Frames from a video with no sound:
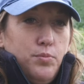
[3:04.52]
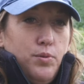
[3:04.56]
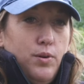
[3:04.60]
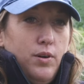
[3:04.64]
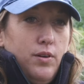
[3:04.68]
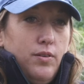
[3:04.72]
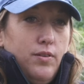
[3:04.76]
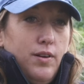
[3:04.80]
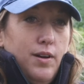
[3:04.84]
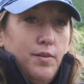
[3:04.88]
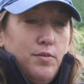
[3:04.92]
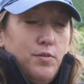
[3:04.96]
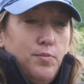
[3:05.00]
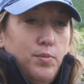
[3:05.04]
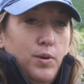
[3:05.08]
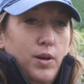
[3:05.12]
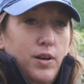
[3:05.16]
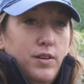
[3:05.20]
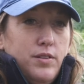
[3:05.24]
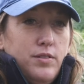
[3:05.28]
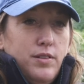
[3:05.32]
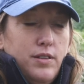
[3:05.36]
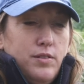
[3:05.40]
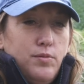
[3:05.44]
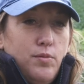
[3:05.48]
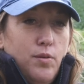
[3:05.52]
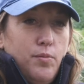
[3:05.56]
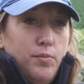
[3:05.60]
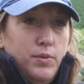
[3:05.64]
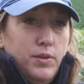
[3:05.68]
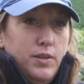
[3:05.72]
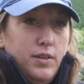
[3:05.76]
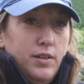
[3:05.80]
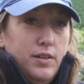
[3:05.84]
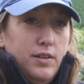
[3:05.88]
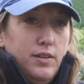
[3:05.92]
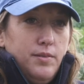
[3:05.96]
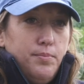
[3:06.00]
programmes, plus there's one
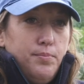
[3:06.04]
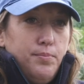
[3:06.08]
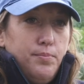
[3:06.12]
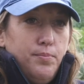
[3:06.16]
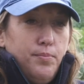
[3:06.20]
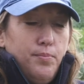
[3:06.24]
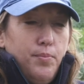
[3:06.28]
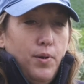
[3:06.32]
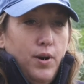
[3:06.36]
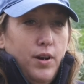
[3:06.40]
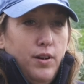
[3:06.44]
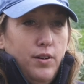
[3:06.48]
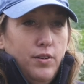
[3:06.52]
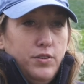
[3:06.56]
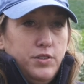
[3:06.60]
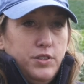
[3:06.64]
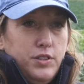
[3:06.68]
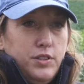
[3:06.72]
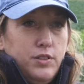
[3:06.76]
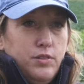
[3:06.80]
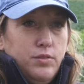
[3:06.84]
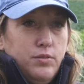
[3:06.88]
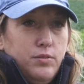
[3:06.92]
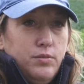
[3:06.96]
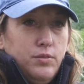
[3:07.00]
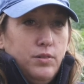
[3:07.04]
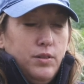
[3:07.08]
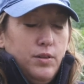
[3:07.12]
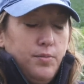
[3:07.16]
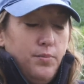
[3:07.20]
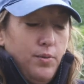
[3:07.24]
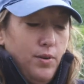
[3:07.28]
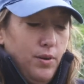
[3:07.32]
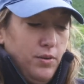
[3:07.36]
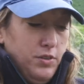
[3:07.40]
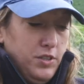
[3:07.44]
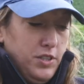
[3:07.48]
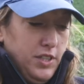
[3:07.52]
with a biological
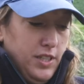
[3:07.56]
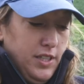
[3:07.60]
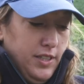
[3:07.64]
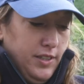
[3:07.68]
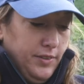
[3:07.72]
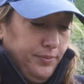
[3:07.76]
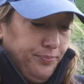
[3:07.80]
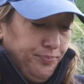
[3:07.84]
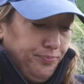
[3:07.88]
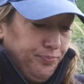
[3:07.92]
approach in it.